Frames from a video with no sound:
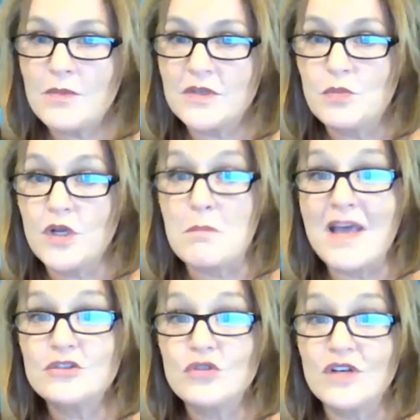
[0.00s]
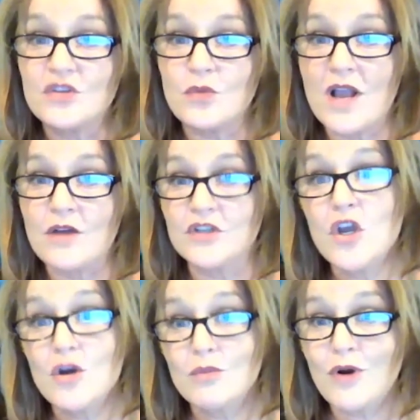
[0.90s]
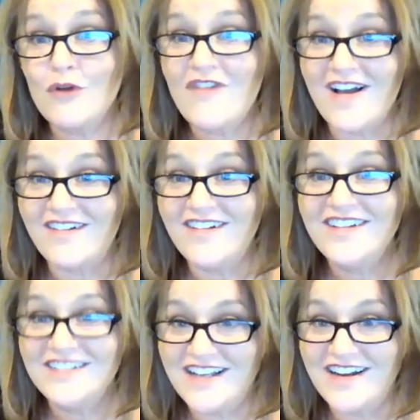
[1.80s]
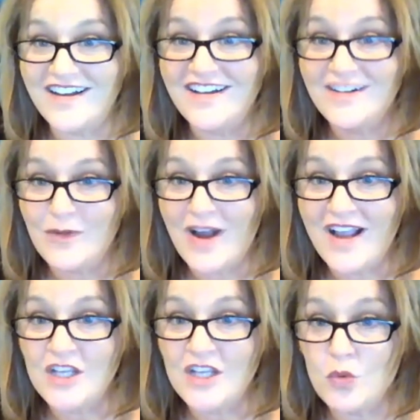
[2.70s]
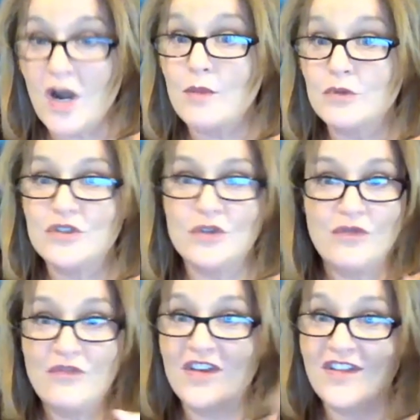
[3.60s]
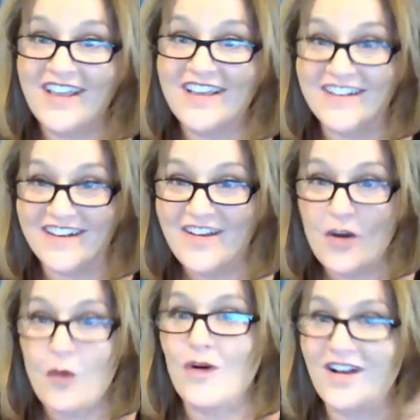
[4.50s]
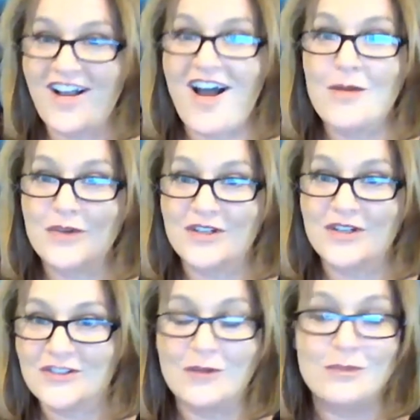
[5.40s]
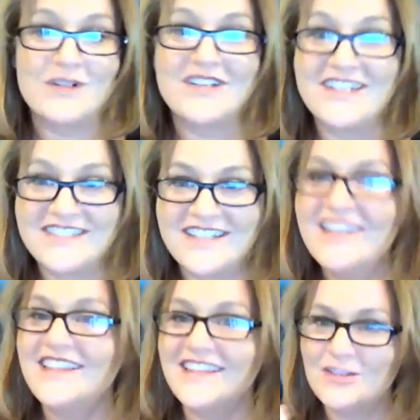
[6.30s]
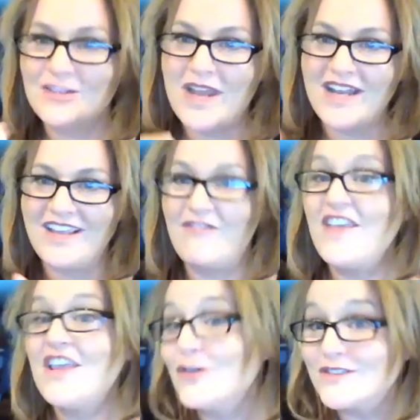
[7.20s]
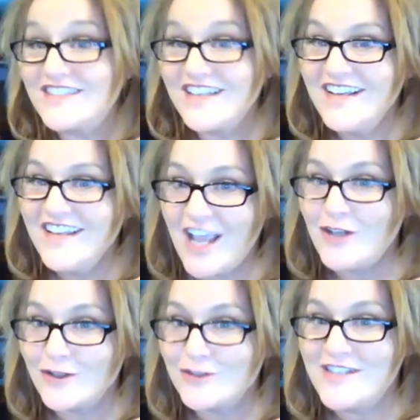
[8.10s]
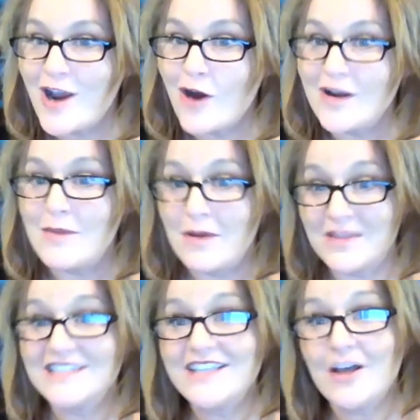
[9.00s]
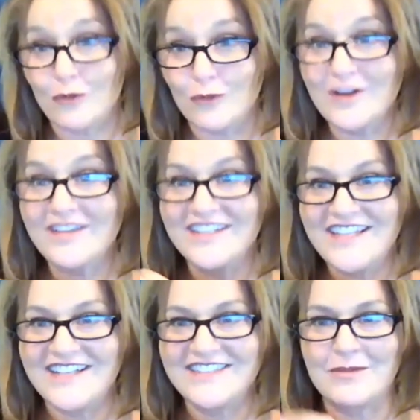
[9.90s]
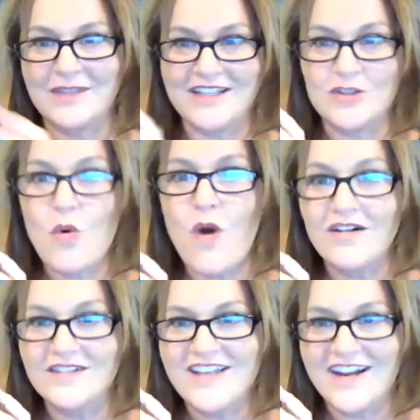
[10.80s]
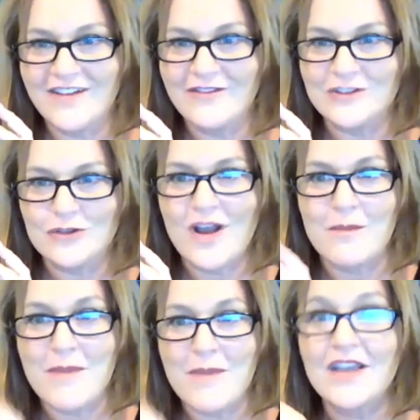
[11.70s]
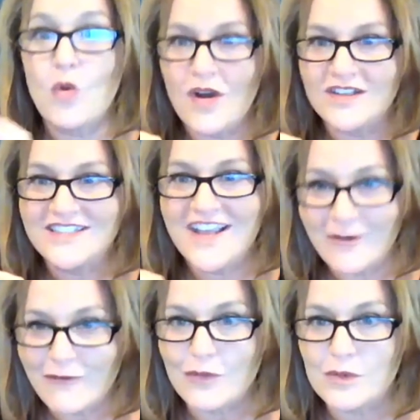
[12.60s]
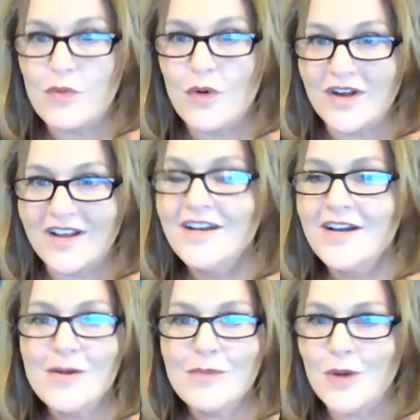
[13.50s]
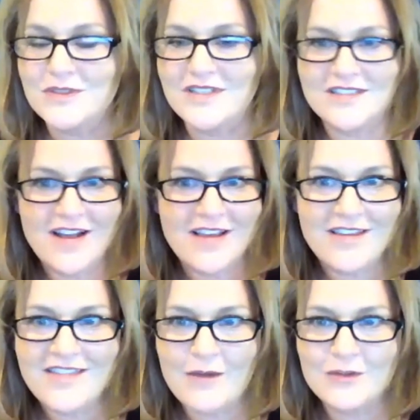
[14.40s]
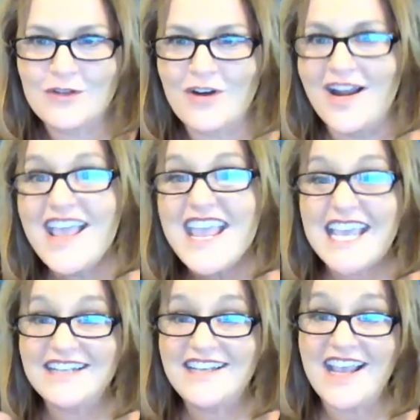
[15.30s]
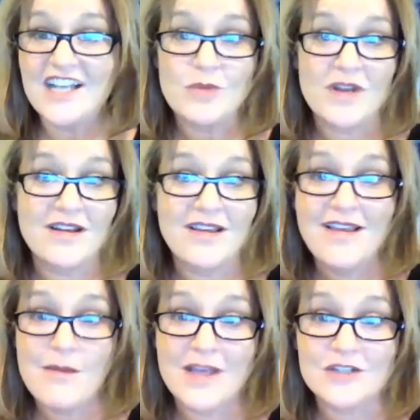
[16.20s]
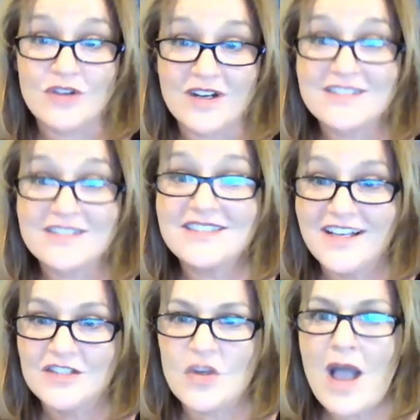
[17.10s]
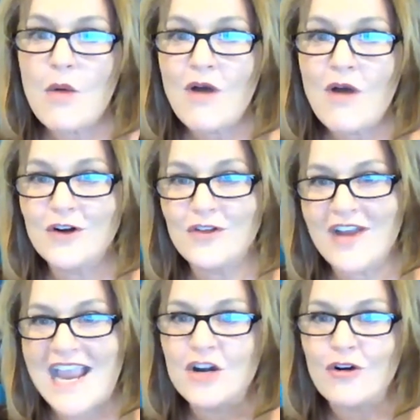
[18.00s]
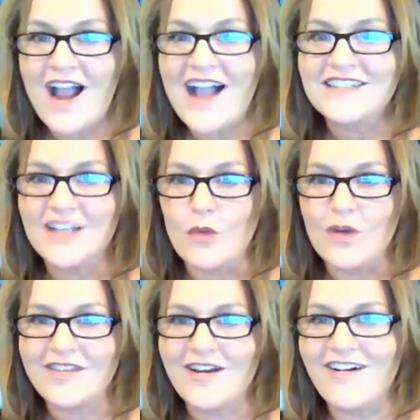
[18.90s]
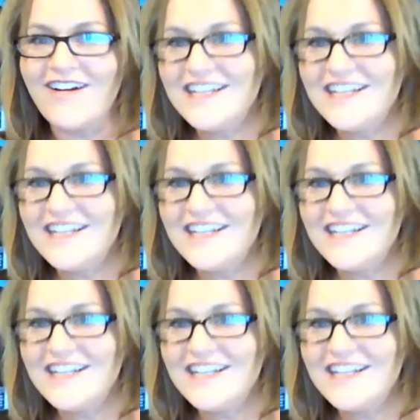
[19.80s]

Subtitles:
putting metrics around profile data, right? You were able to fill in or accomplish or complete this many fields in your CRM. I mean, that's how to really take something that's qualitative and try to make it quantitative for reporting purposes. And I thought that was great. Engagement metrics. So how often are they interacting with our data or